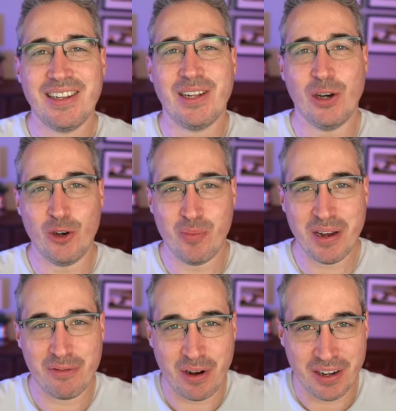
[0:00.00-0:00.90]
Hello,
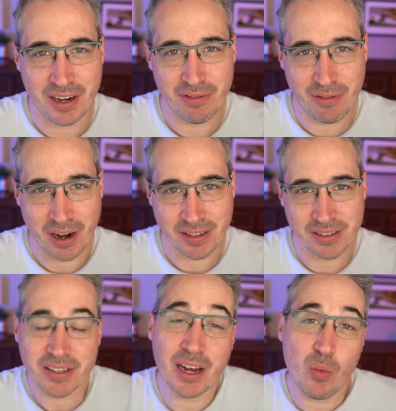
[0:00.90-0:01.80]
my friend and
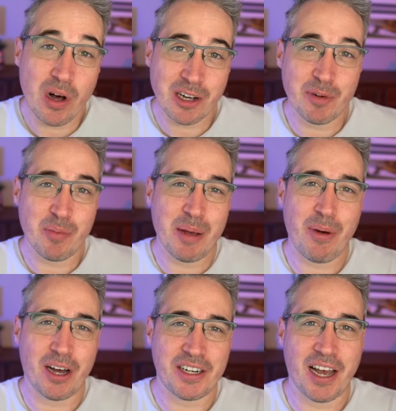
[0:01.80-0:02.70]
friends, and welcome to my
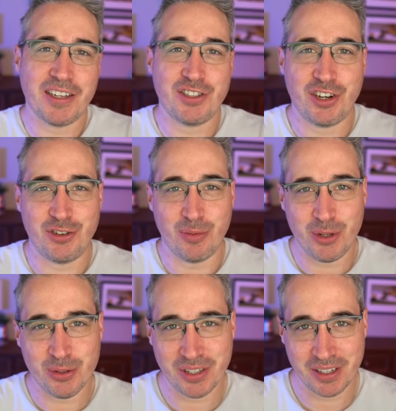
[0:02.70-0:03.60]
podcast, General
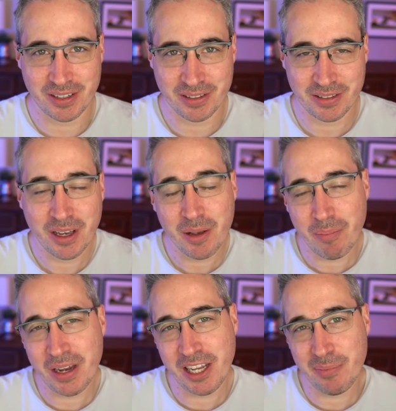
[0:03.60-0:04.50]
Musings.
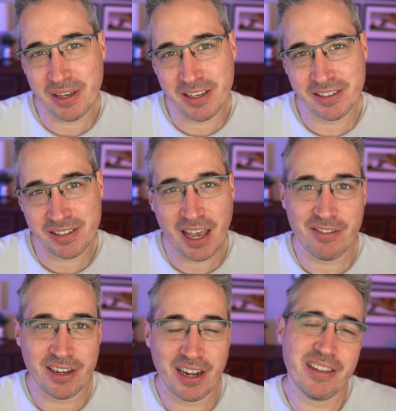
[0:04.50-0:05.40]
My name is
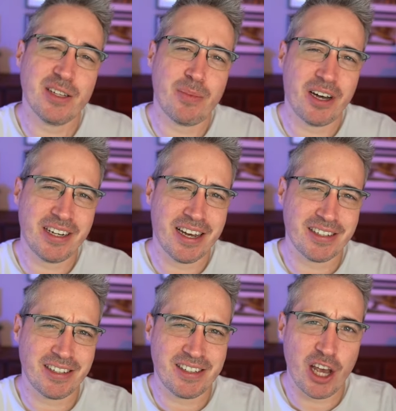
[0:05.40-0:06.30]
Kevin, and this
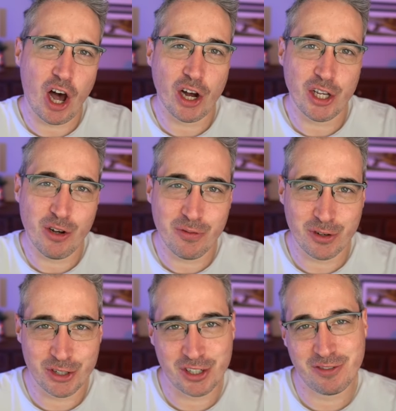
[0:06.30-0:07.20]
podcast is the audio
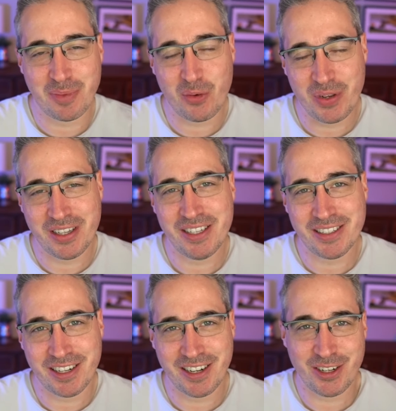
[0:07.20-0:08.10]
version of my weekly
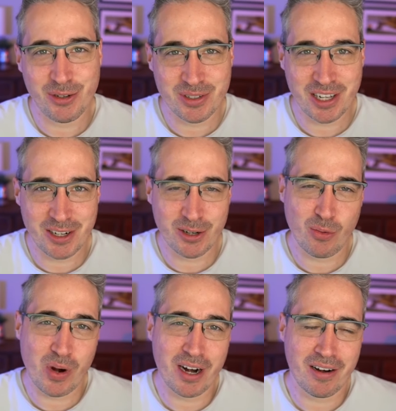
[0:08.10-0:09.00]
Sunday newsletter
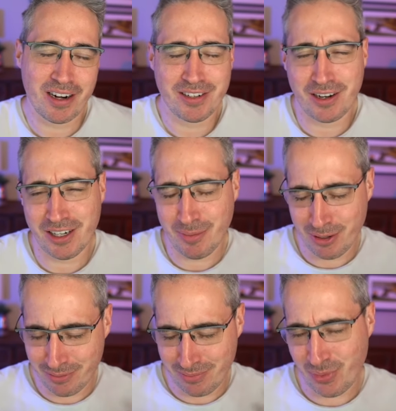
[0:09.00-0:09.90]
where I talk
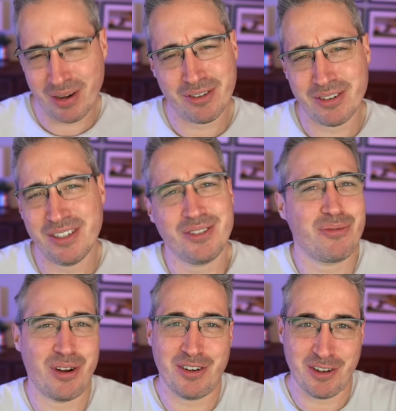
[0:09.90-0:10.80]
about whatever is
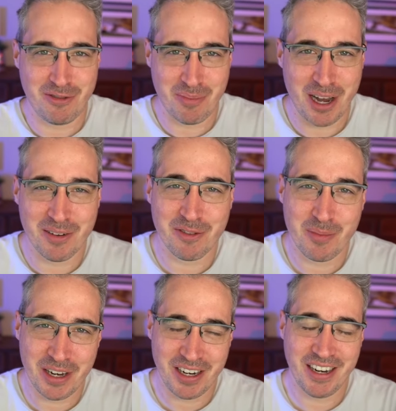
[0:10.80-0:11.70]
front of mind for
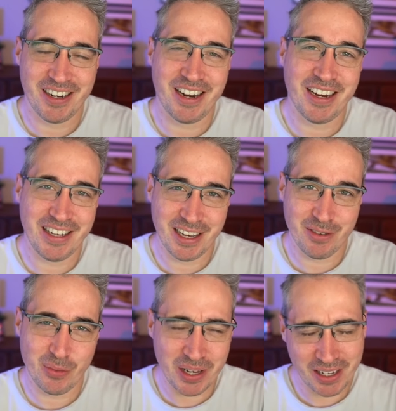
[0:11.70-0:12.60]
me in any
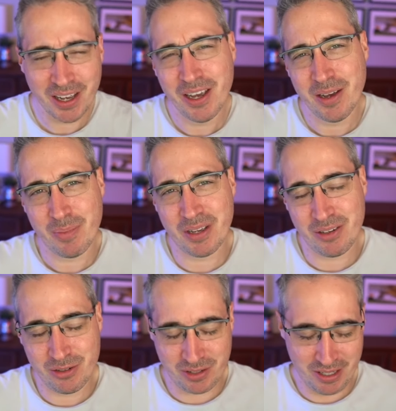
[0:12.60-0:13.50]
given week, but
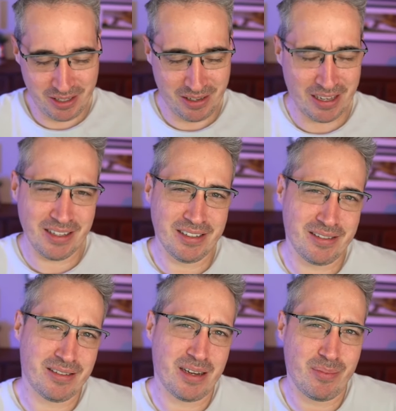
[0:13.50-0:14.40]
usually at
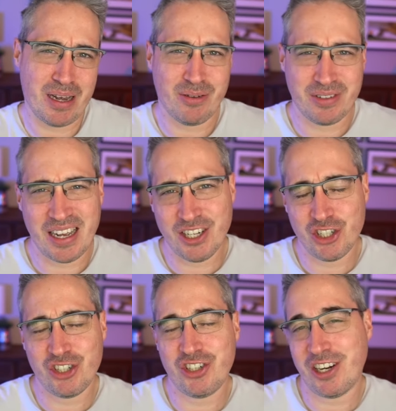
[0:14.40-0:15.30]
least somehow
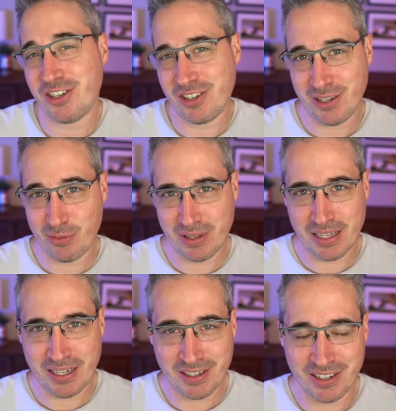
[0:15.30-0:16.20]
tangentially
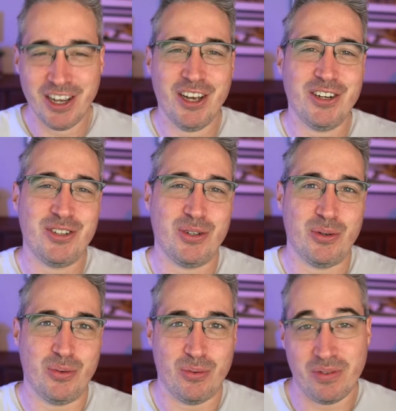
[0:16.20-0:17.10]
related
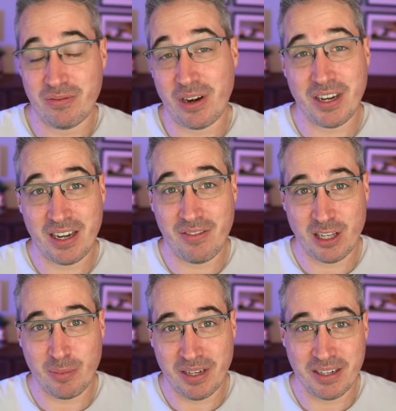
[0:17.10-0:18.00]
to front end
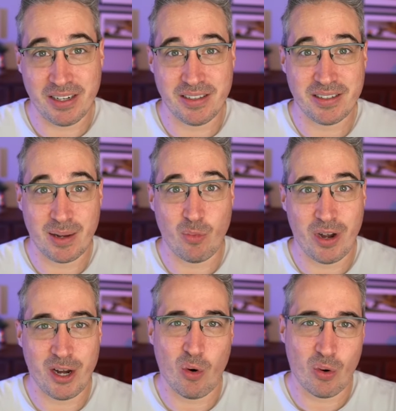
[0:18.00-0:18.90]
development in some
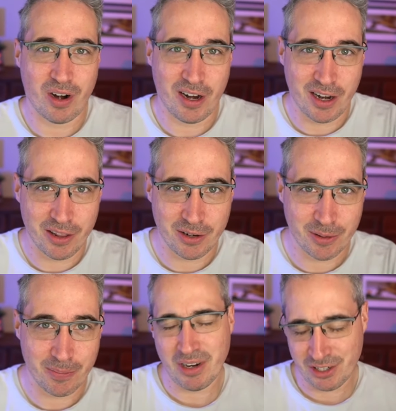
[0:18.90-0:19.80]
way or
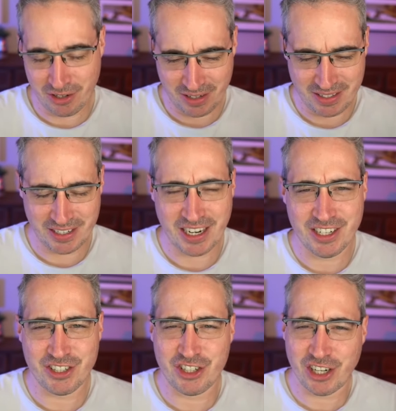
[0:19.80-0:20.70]
another. Not sure I said
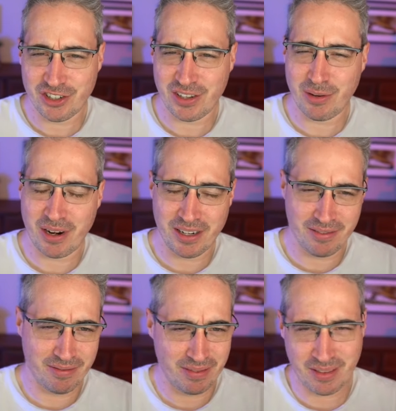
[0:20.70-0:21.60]
tangentially
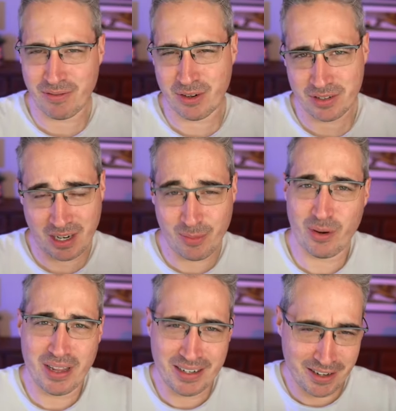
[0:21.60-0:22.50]
right, the first time
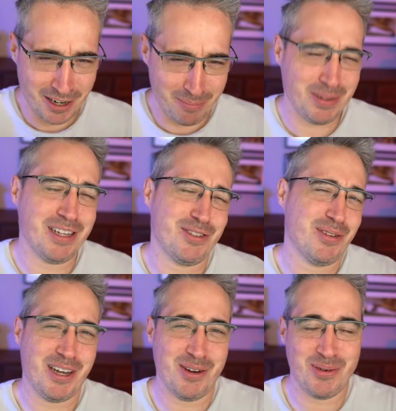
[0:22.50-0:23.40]
or that time, but that's
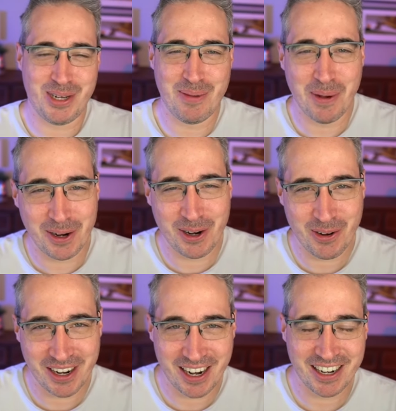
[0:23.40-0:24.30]
okay. We'll keep on
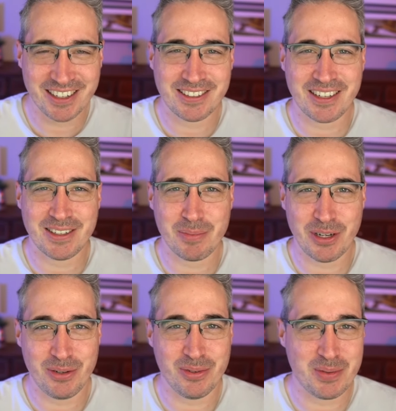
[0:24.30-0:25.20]
going. I guess it's
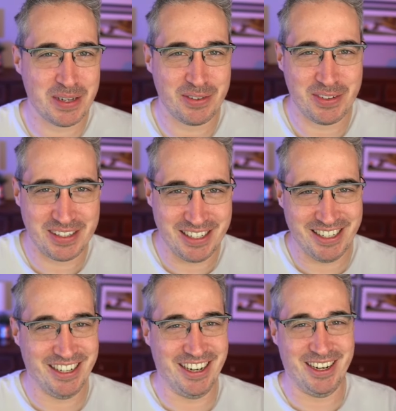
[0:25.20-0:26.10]
my new
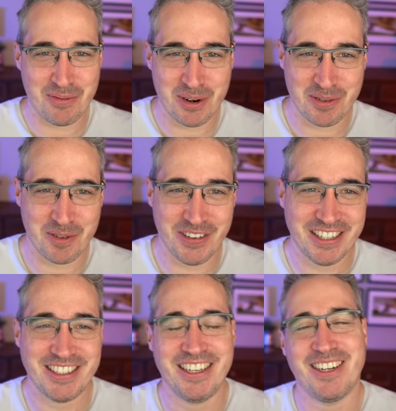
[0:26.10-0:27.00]
specificity. Tough word for me
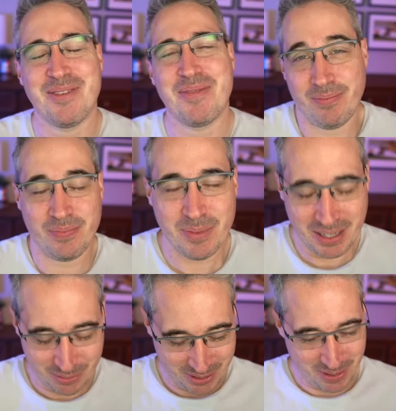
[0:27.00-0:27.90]
to say there. But yeah,
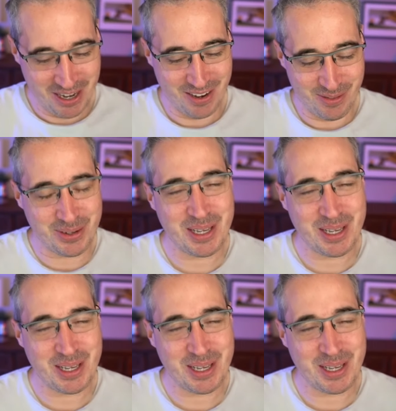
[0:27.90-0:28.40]
we'll keep on